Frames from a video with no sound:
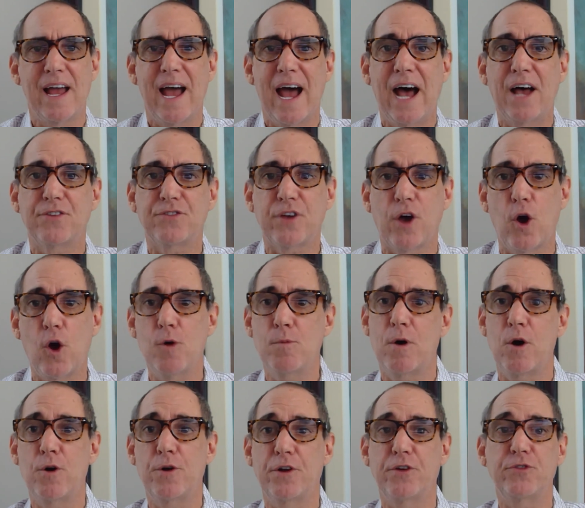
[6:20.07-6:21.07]
as
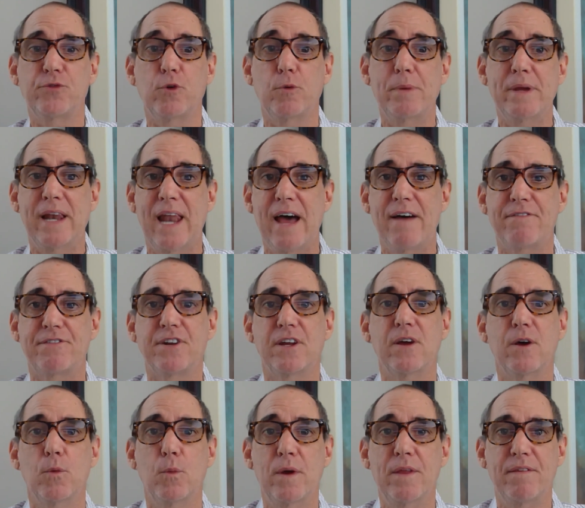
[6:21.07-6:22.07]
homeowners will be left
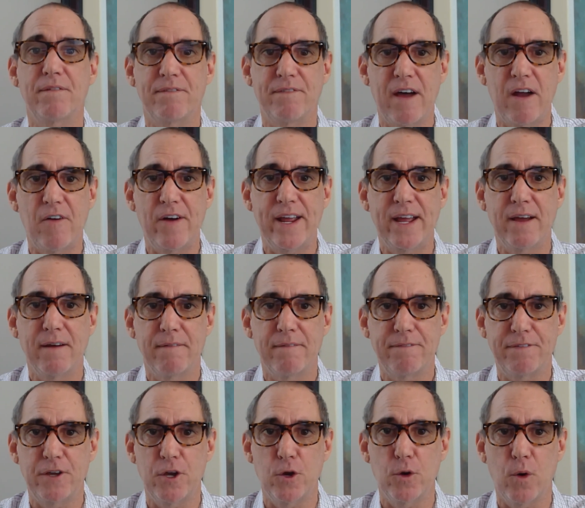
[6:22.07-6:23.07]
with very
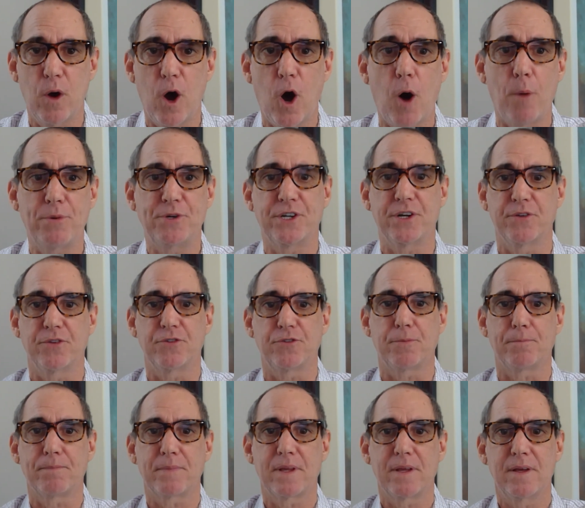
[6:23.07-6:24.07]
few
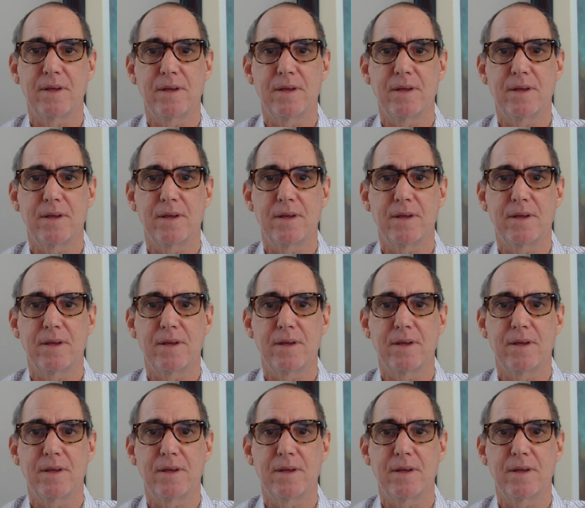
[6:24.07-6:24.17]
options.